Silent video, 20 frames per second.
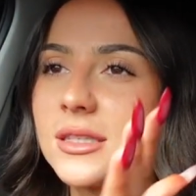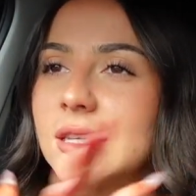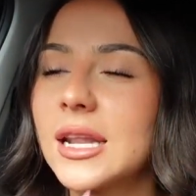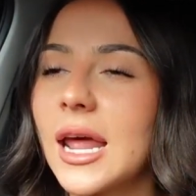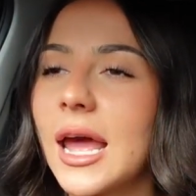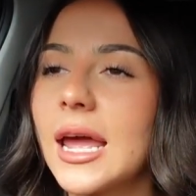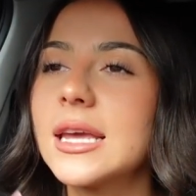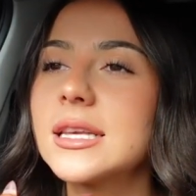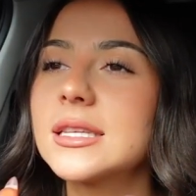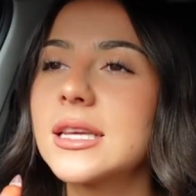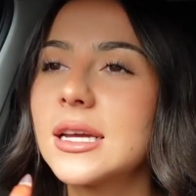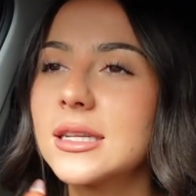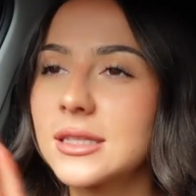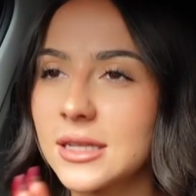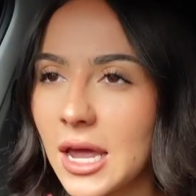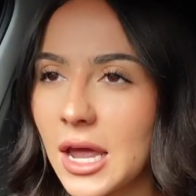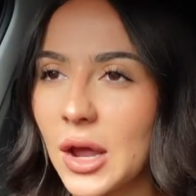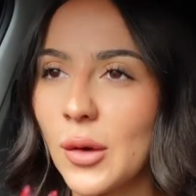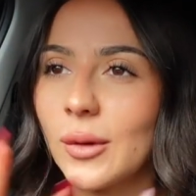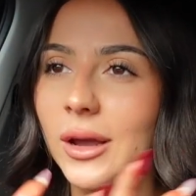Today is our
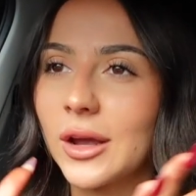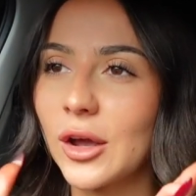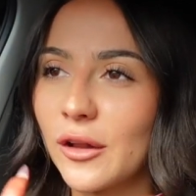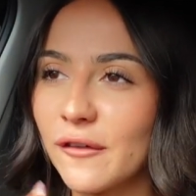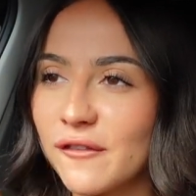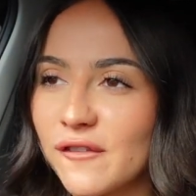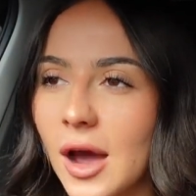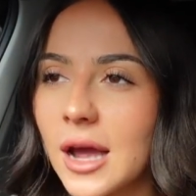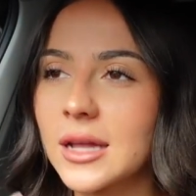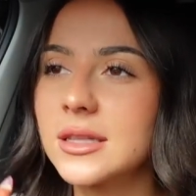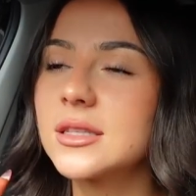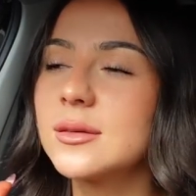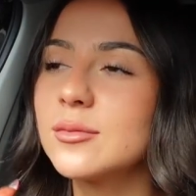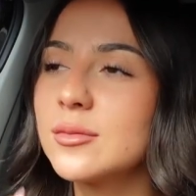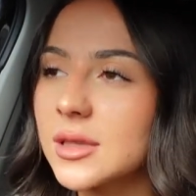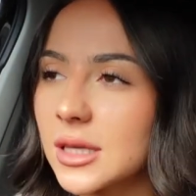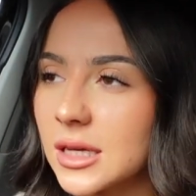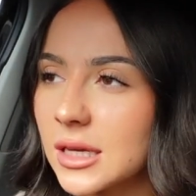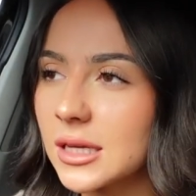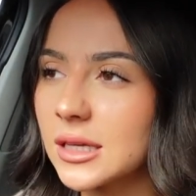day. We're going to find
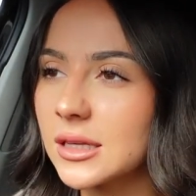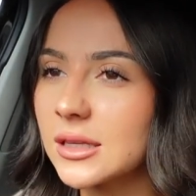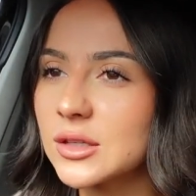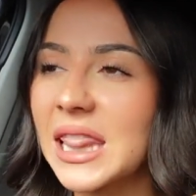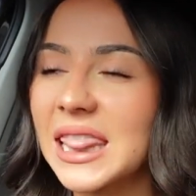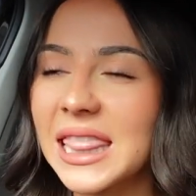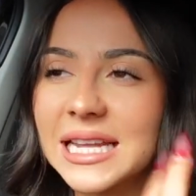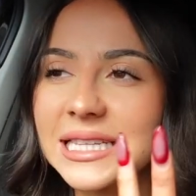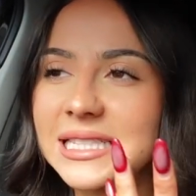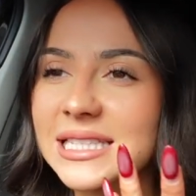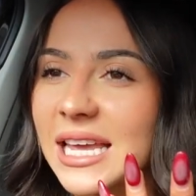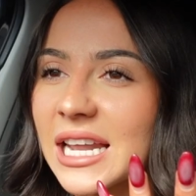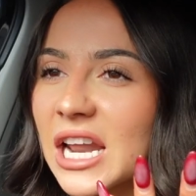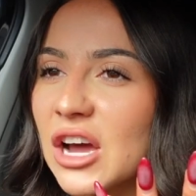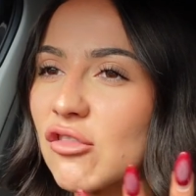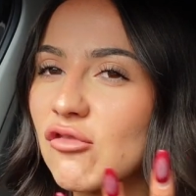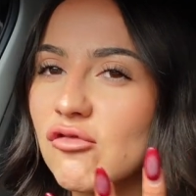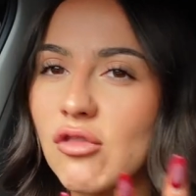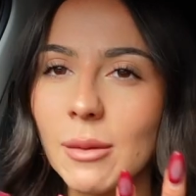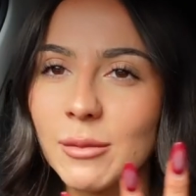some things. Let's get
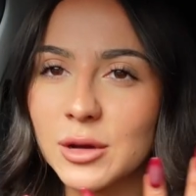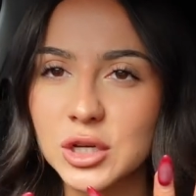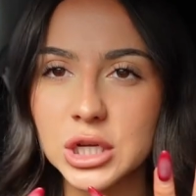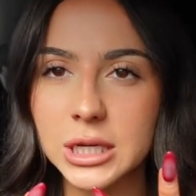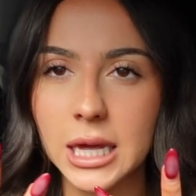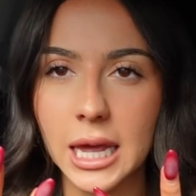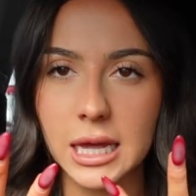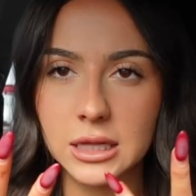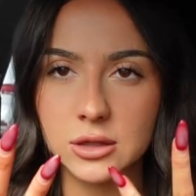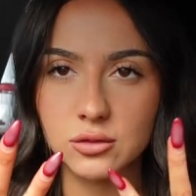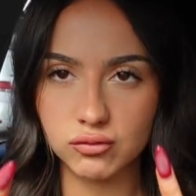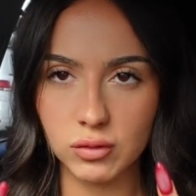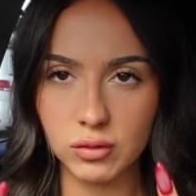our rummaging hands